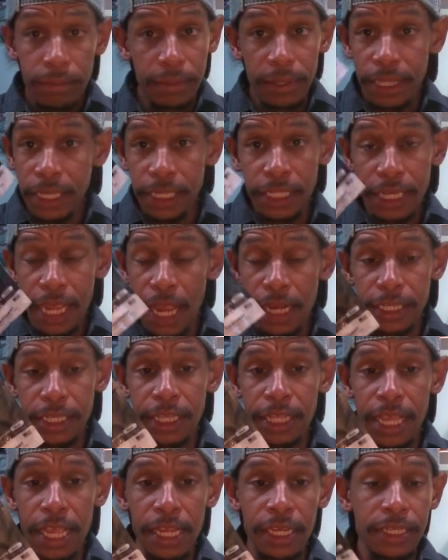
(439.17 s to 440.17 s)
These kinds of
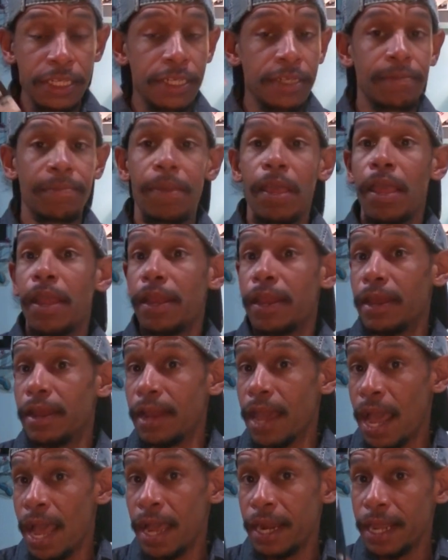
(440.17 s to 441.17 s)
things,
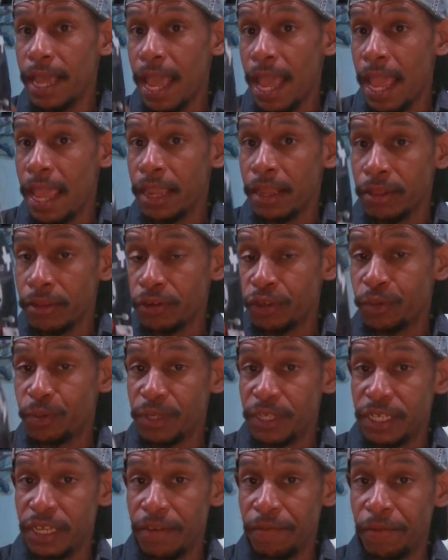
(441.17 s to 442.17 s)
not angler
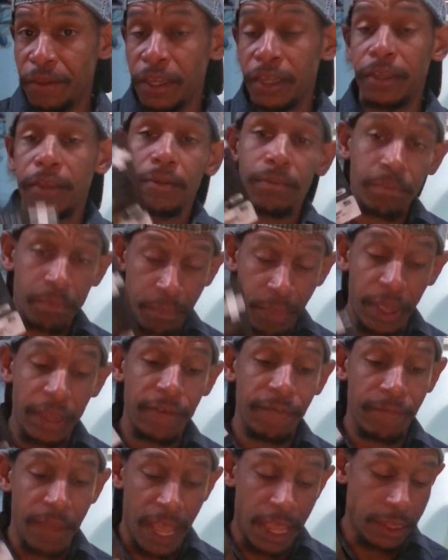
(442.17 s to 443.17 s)
specific,
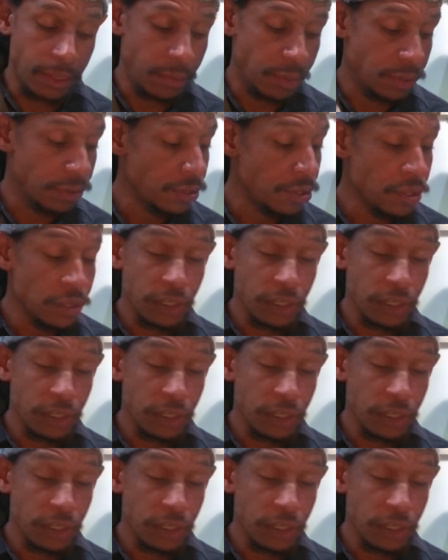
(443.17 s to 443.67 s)
but valuable.